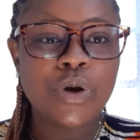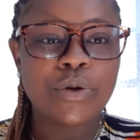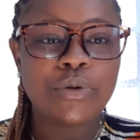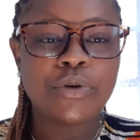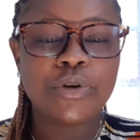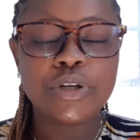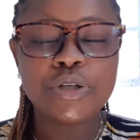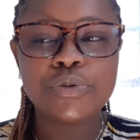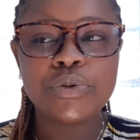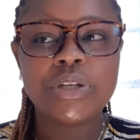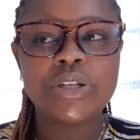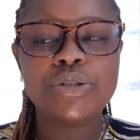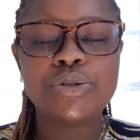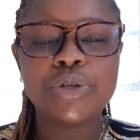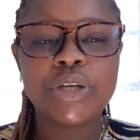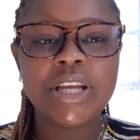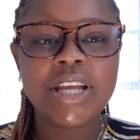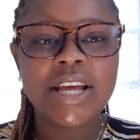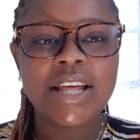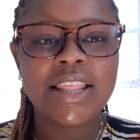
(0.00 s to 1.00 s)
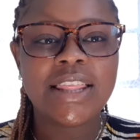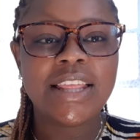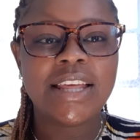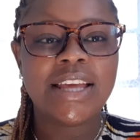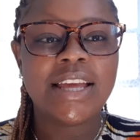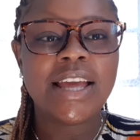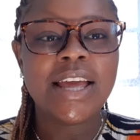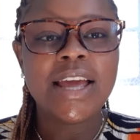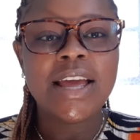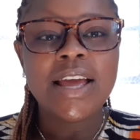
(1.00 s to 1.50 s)
I would not want to hear
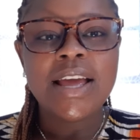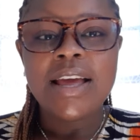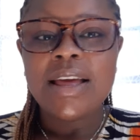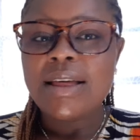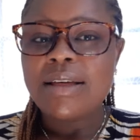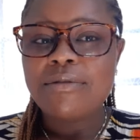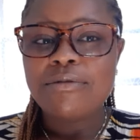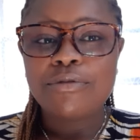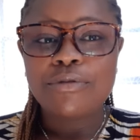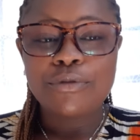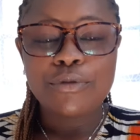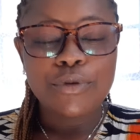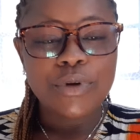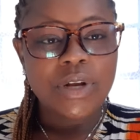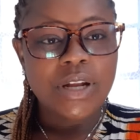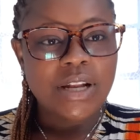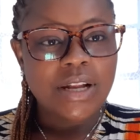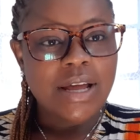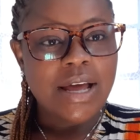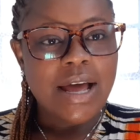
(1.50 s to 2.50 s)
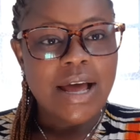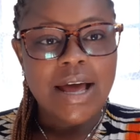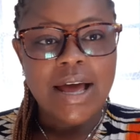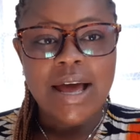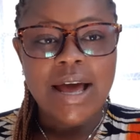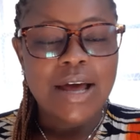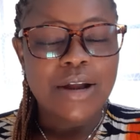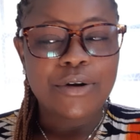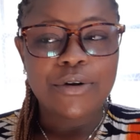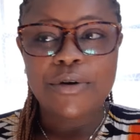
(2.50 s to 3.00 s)
the food
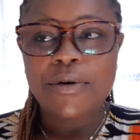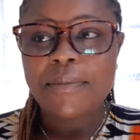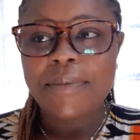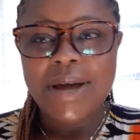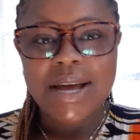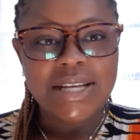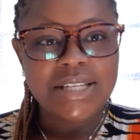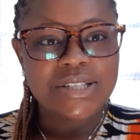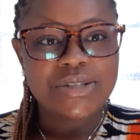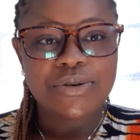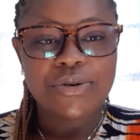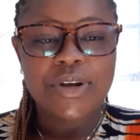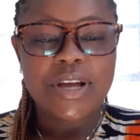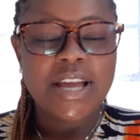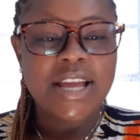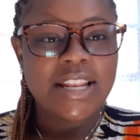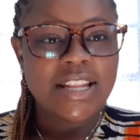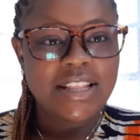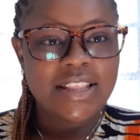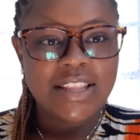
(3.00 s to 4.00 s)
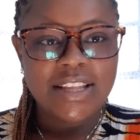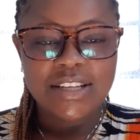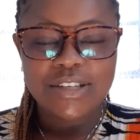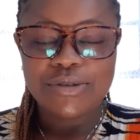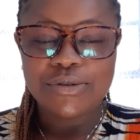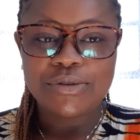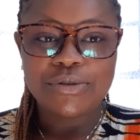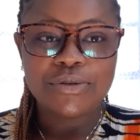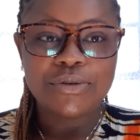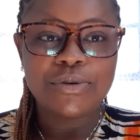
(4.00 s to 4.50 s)
aromas or anything
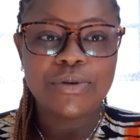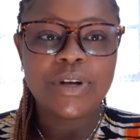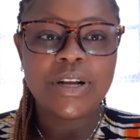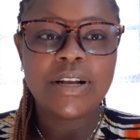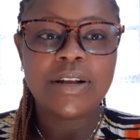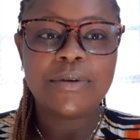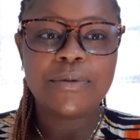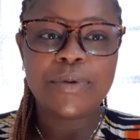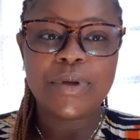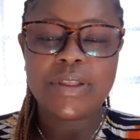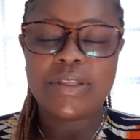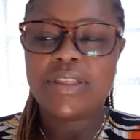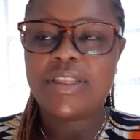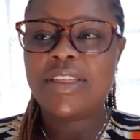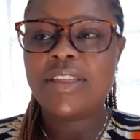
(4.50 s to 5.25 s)
to do with